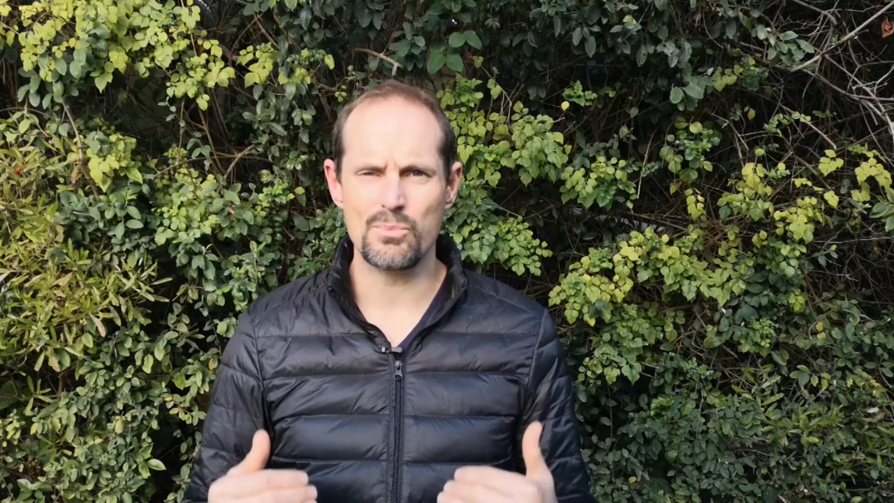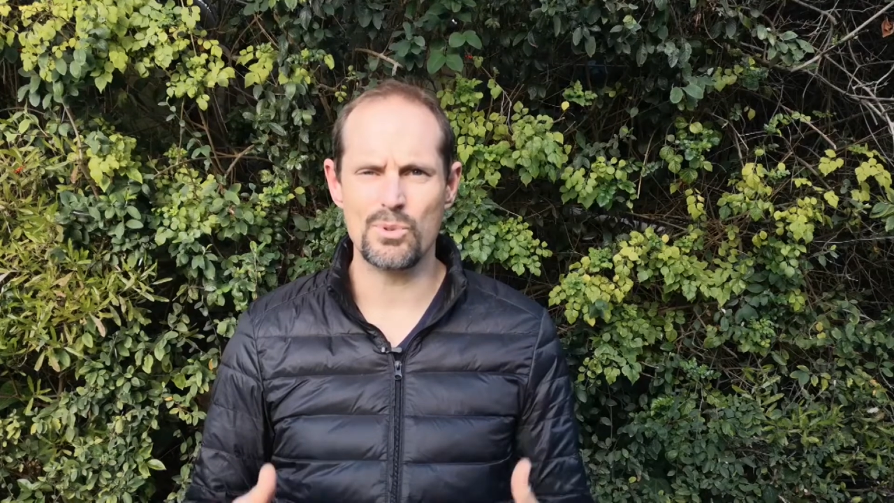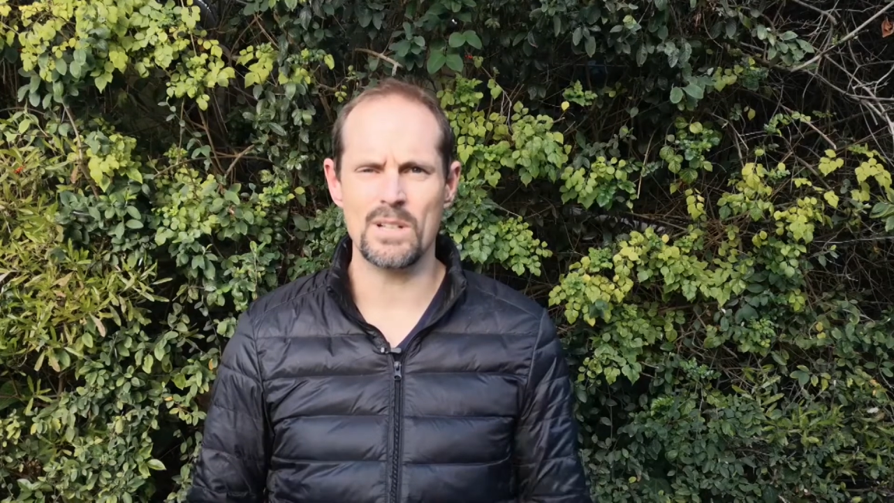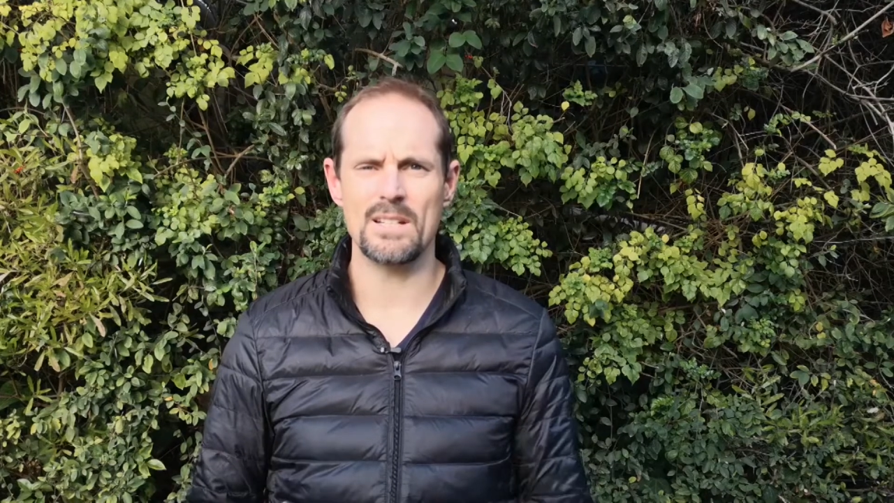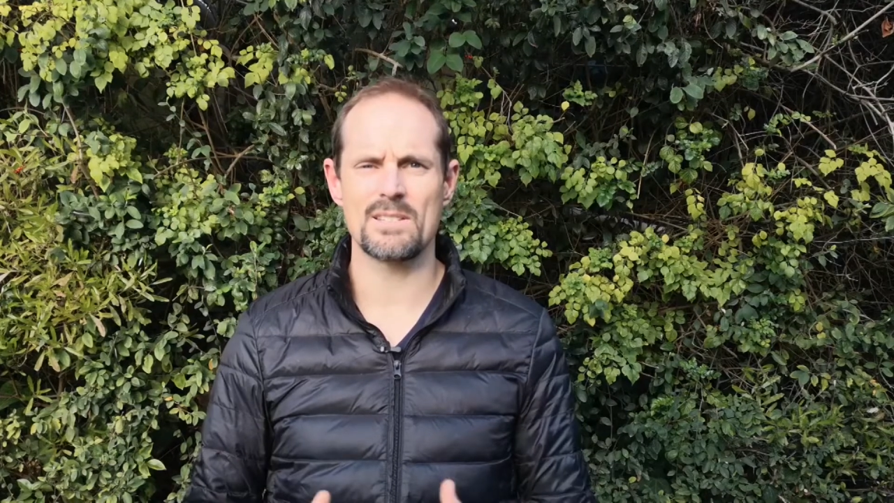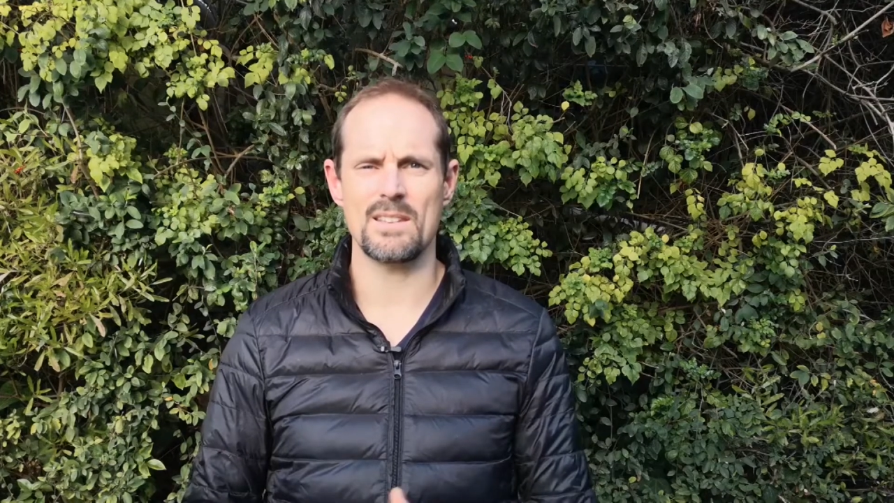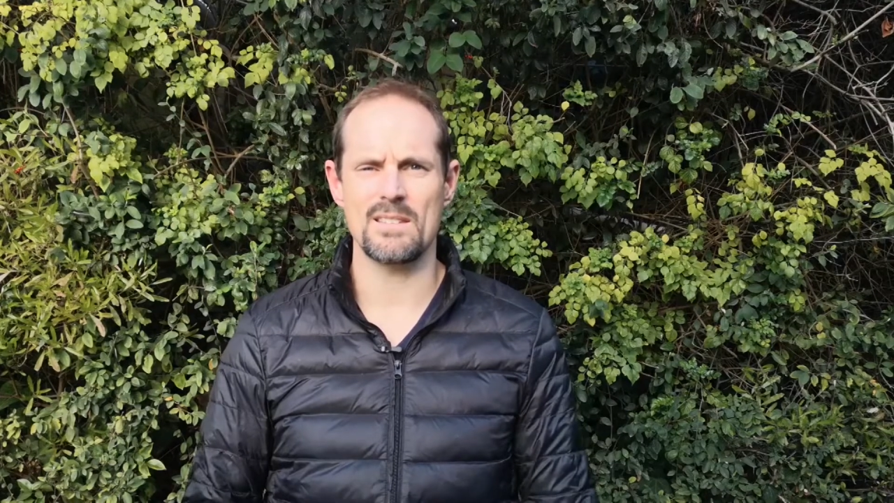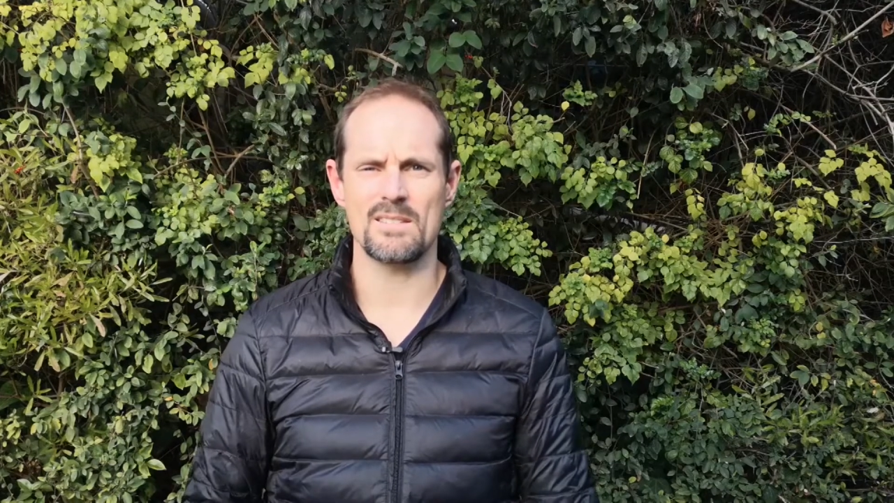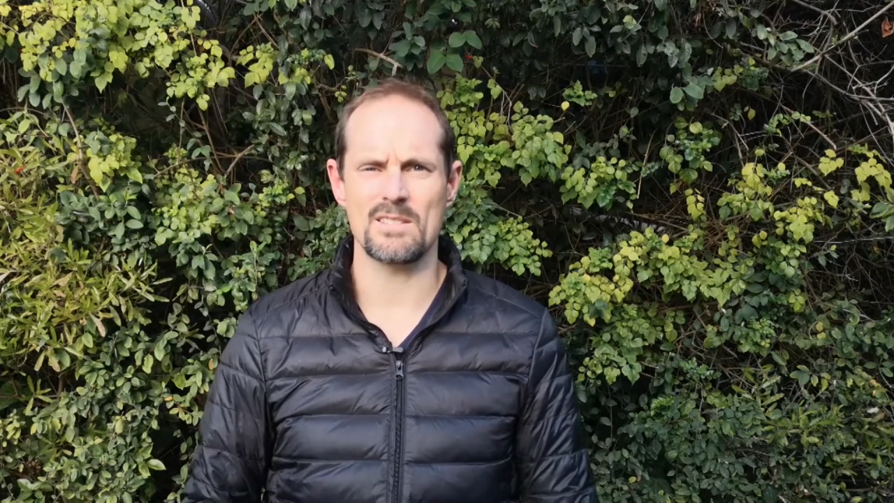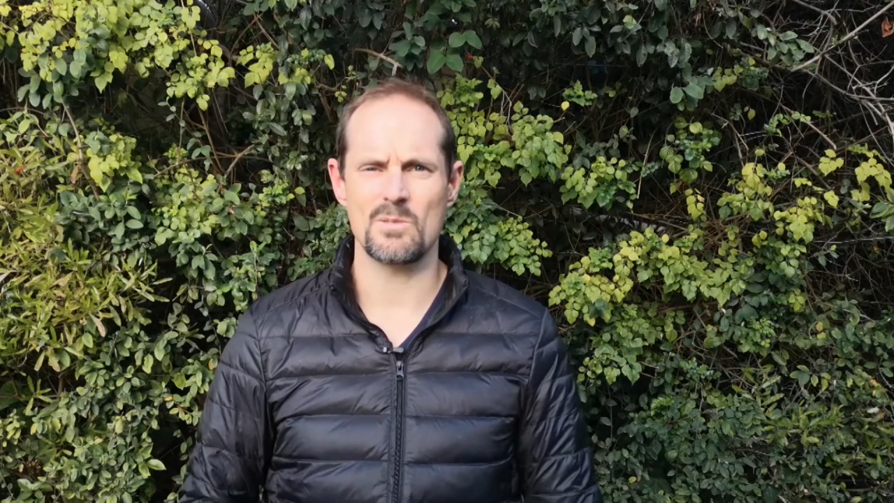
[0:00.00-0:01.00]
brilliant
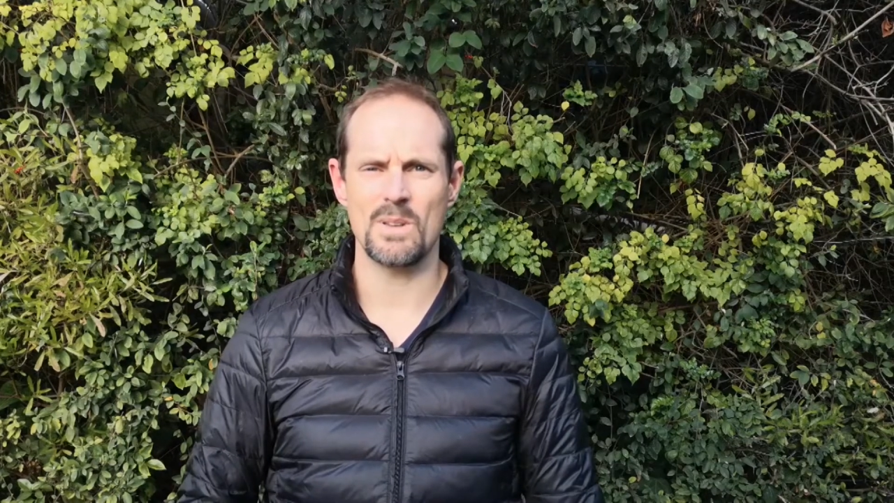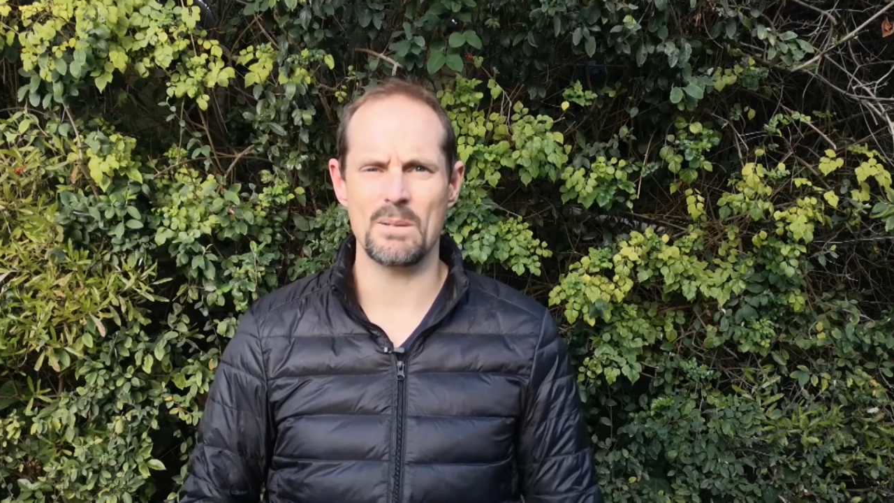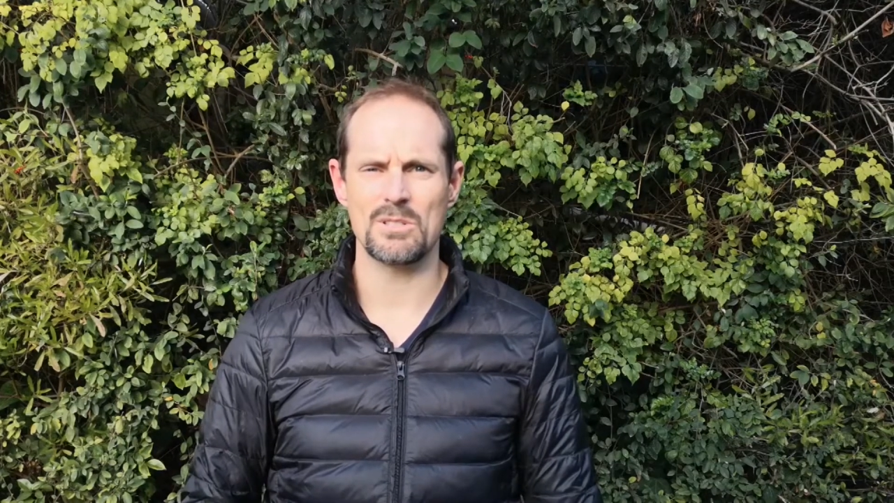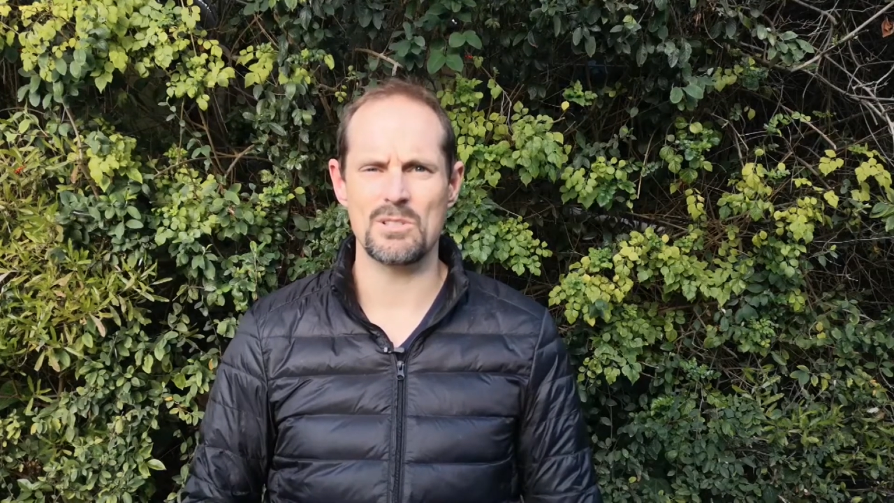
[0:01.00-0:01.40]
season to be able